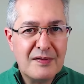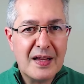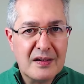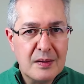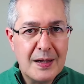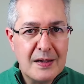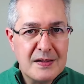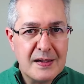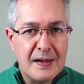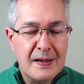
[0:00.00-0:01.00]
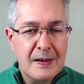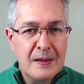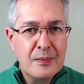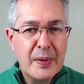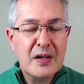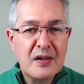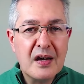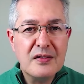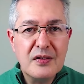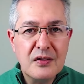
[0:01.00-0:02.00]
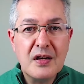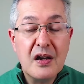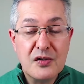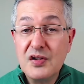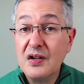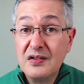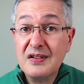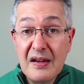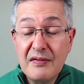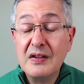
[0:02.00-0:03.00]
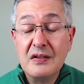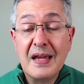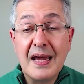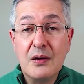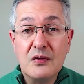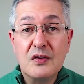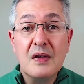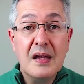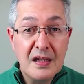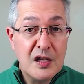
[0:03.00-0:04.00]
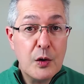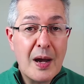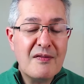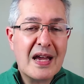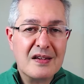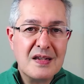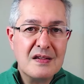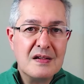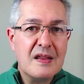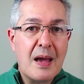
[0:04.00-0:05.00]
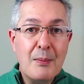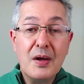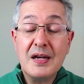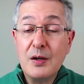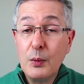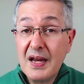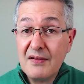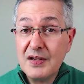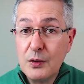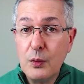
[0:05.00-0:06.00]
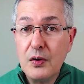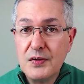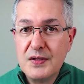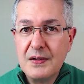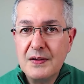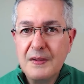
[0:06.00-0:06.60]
of flexibility. Because ISAs are just savings accounts. You have access to that money whenever you want.